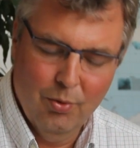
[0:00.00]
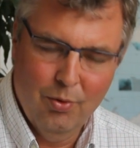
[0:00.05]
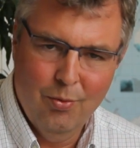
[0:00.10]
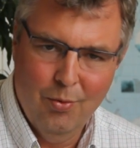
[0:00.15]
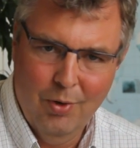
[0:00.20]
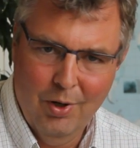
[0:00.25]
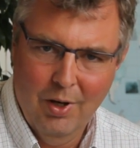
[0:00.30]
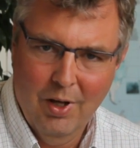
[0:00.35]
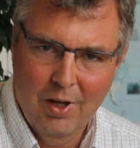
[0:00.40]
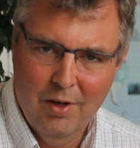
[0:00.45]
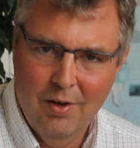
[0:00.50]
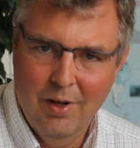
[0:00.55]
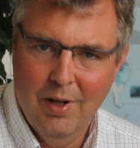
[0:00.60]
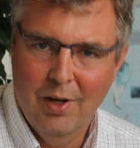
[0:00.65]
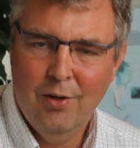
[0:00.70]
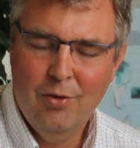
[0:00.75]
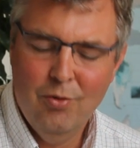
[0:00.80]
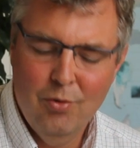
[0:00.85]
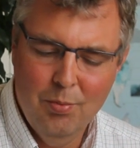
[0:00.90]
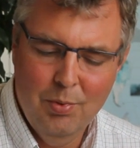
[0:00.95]
really had
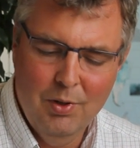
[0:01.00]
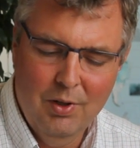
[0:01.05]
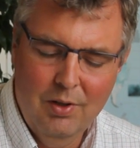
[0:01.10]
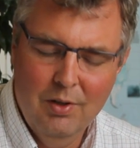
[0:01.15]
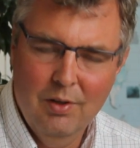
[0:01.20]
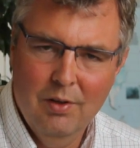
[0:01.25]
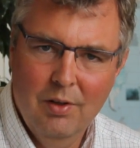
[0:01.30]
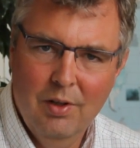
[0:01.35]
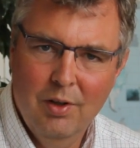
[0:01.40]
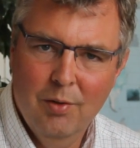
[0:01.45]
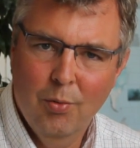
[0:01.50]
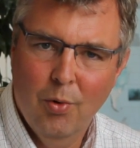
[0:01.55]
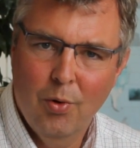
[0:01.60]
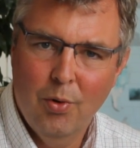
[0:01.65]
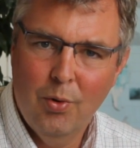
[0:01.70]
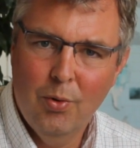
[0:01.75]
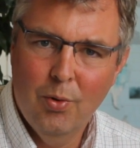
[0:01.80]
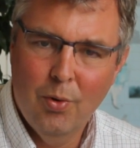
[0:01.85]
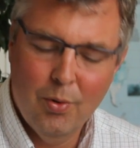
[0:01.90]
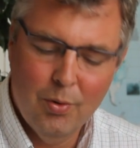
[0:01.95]
liked to be in
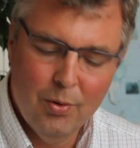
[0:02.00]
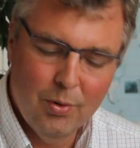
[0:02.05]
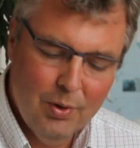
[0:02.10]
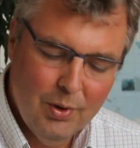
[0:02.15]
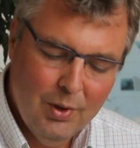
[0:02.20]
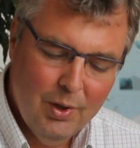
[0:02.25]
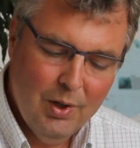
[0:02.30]
Morogoro